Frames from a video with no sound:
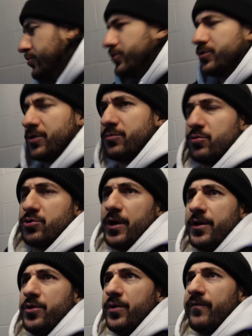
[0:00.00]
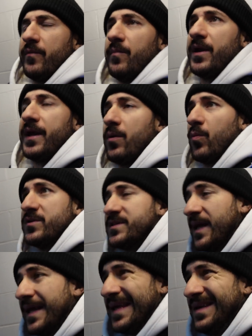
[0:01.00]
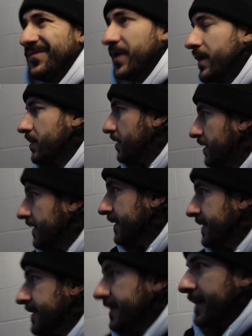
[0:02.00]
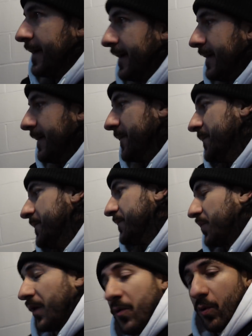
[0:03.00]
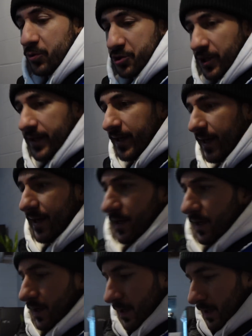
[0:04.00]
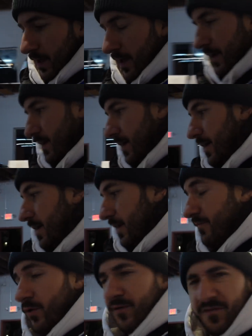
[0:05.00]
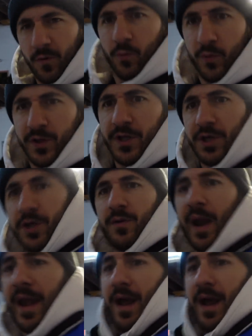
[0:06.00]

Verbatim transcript: YouTubes we're trying to do every Monday and Wednesday evening. Um, probably won't train today, uh, even though I feel really good right